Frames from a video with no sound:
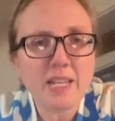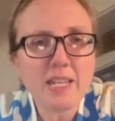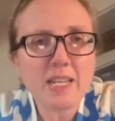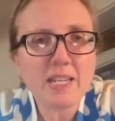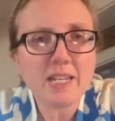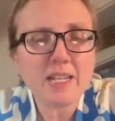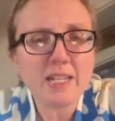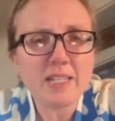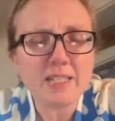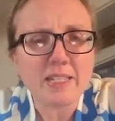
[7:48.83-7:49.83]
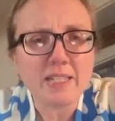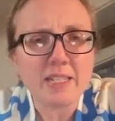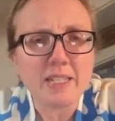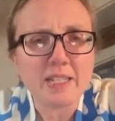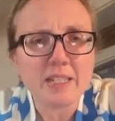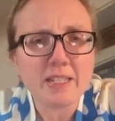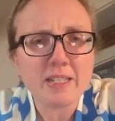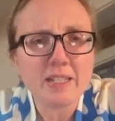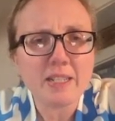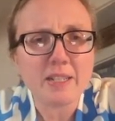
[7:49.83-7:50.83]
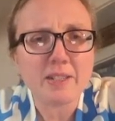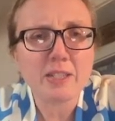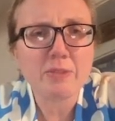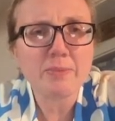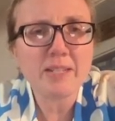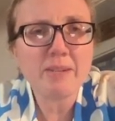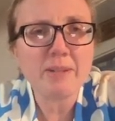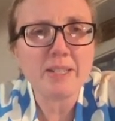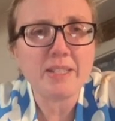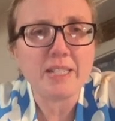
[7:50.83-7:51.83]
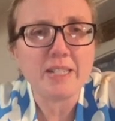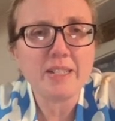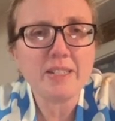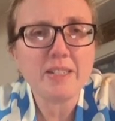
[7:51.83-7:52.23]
and I need 3 right there,